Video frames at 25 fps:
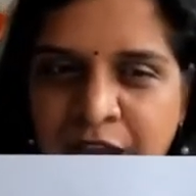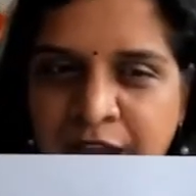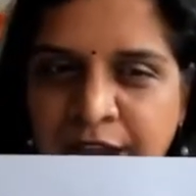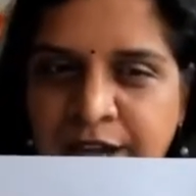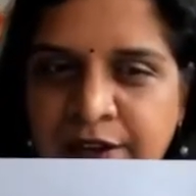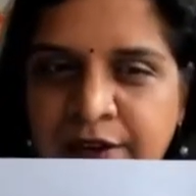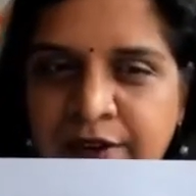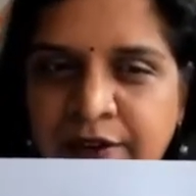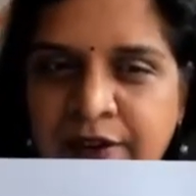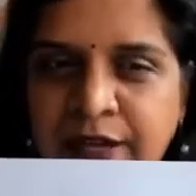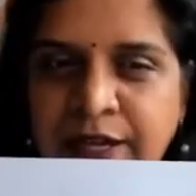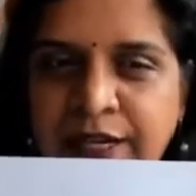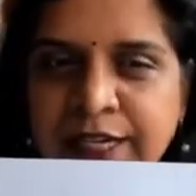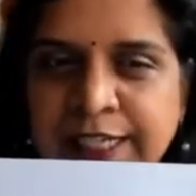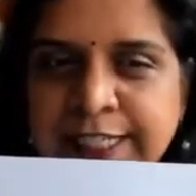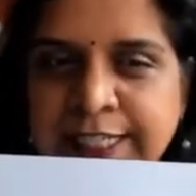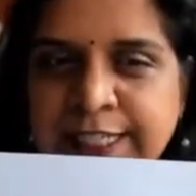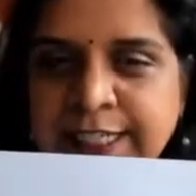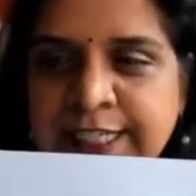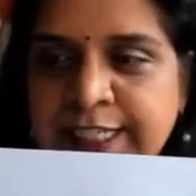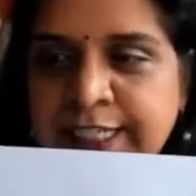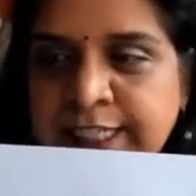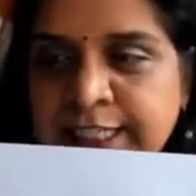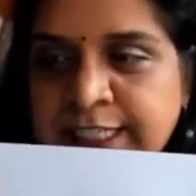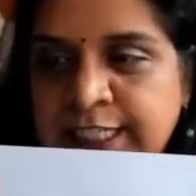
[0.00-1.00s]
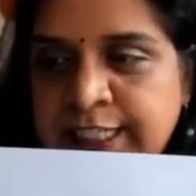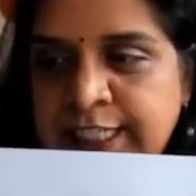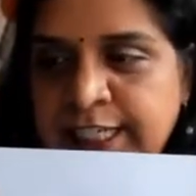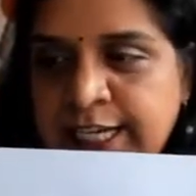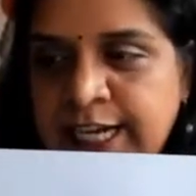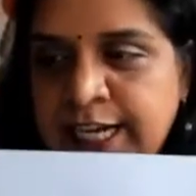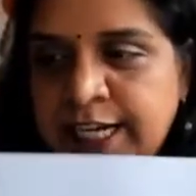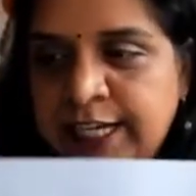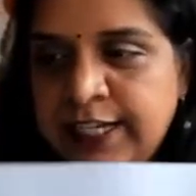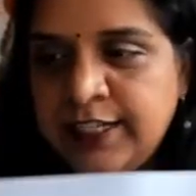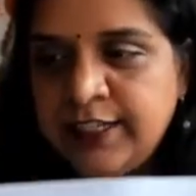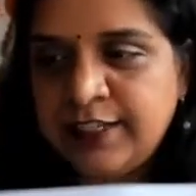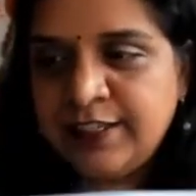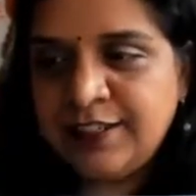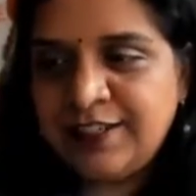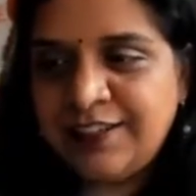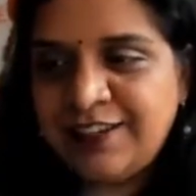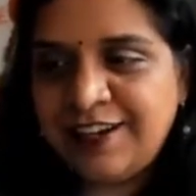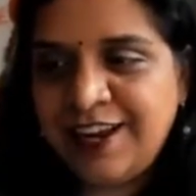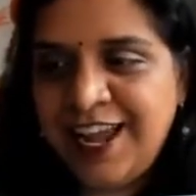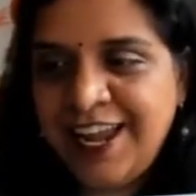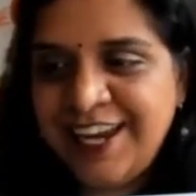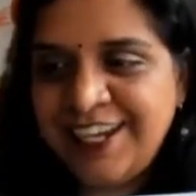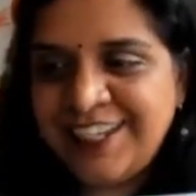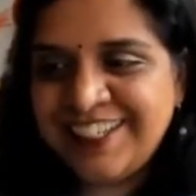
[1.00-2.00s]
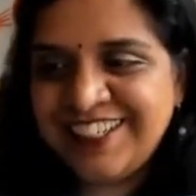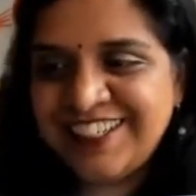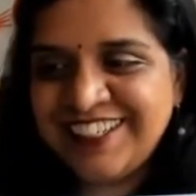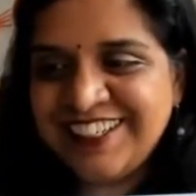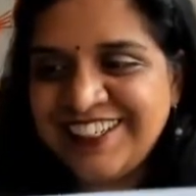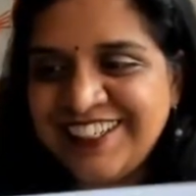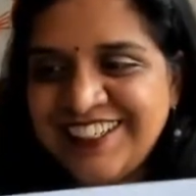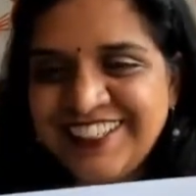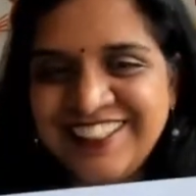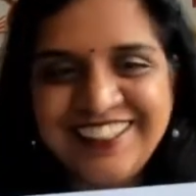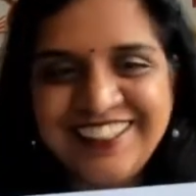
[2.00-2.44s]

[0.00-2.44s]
entry restricted, right?